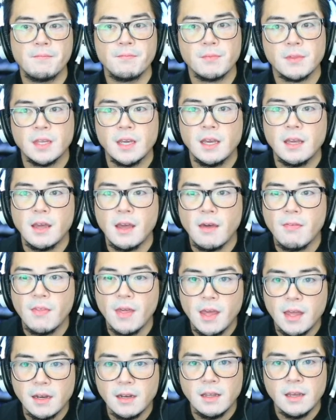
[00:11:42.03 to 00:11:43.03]
Okay, and
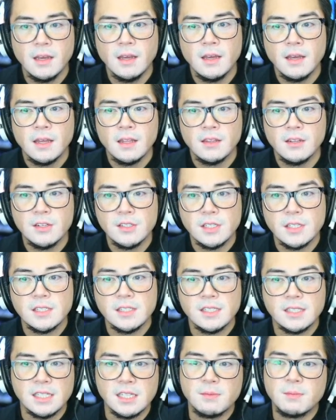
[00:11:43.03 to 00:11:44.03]
then there's a
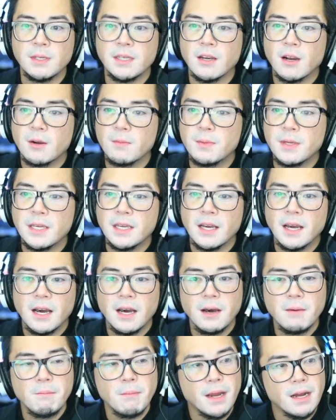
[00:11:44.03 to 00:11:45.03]
CBRB
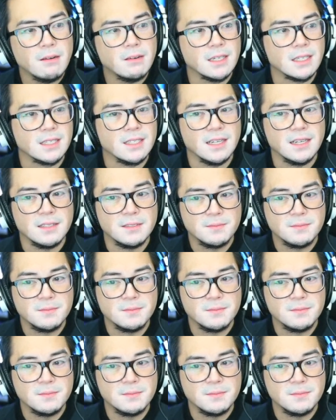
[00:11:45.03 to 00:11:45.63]
America,